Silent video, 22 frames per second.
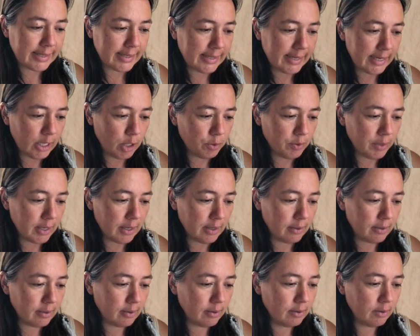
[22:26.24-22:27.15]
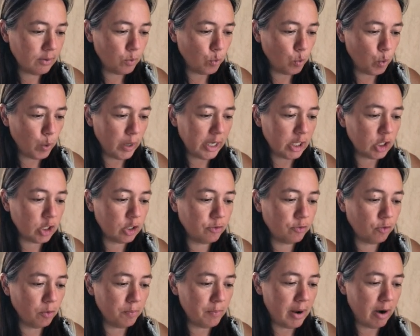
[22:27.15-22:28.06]
AC unit, which
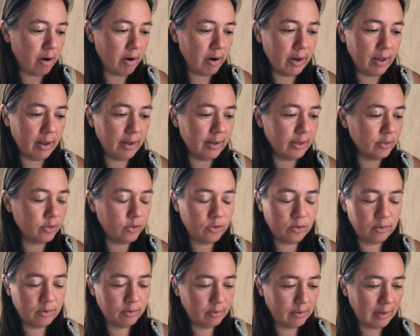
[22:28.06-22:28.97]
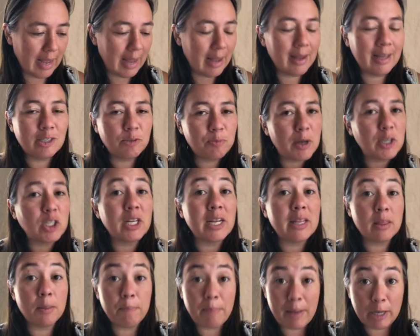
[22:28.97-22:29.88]
for Merida is,
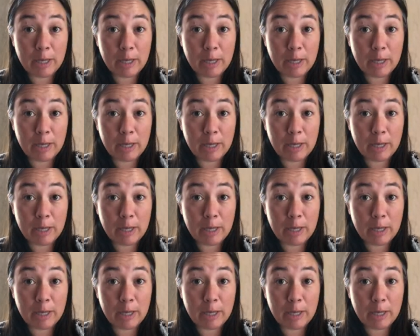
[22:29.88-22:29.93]
especially in the